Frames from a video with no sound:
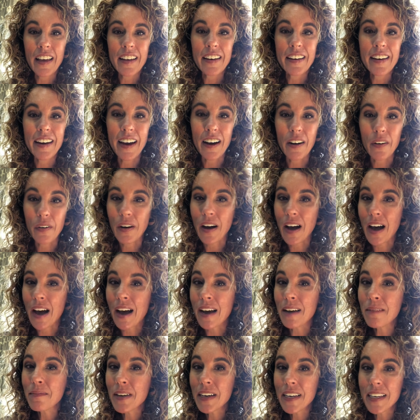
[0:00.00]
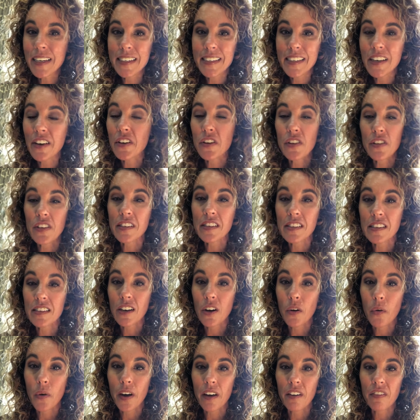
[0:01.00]
Now, I'm not going to tell you this is a
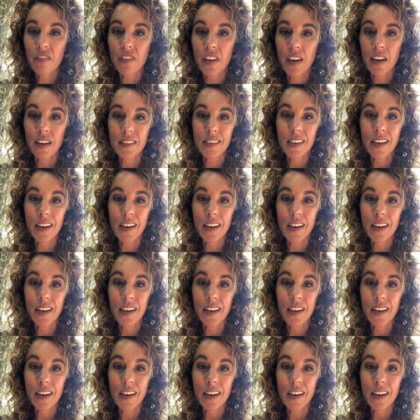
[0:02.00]
quick fix.